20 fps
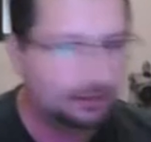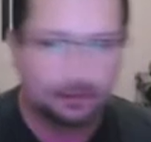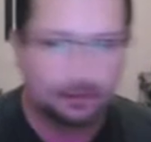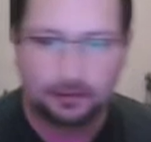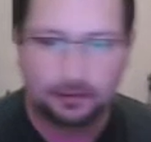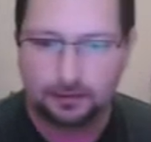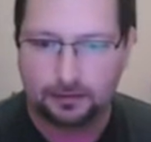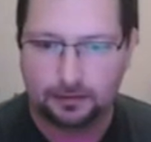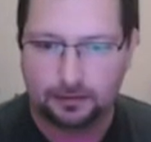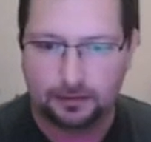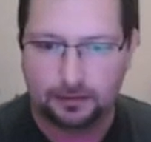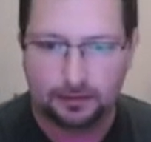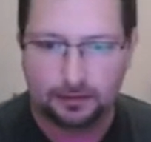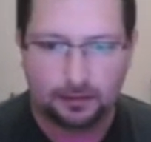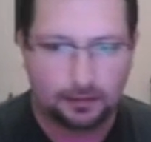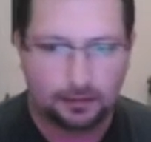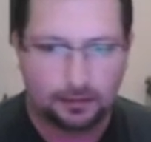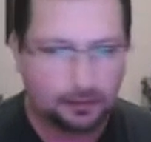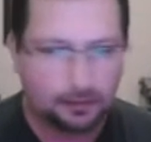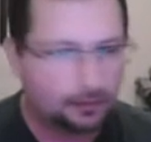
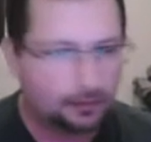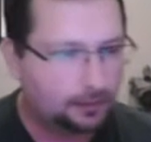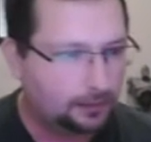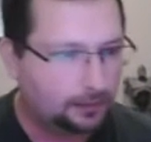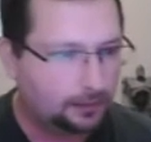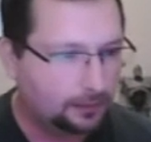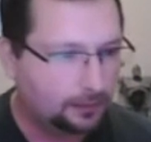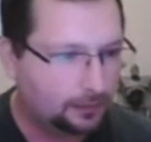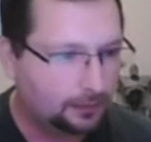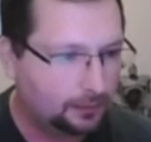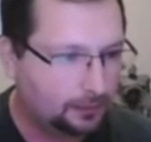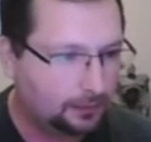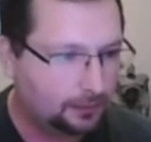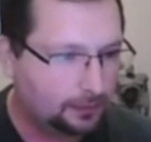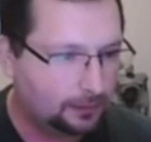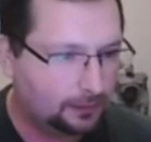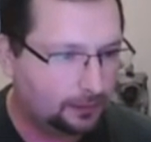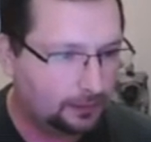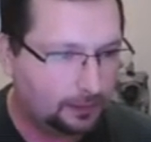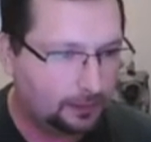
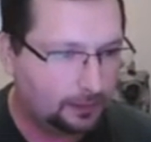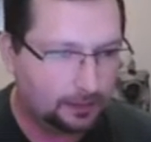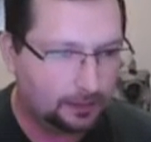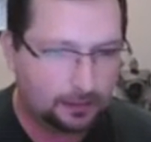(no one is talking)